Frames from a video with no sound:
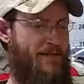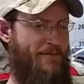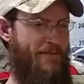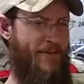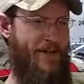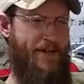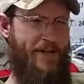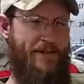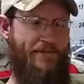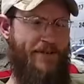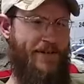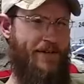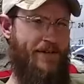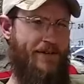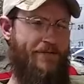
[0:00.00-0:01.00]
very,
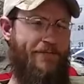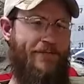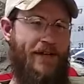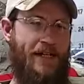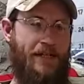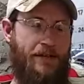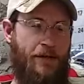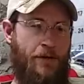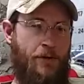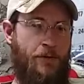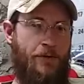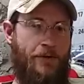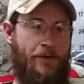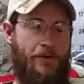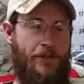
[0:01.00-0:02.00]
very faint
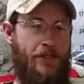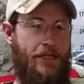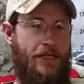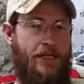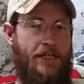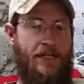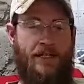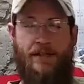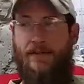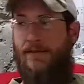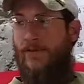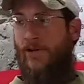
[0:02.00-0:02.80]
odor you can get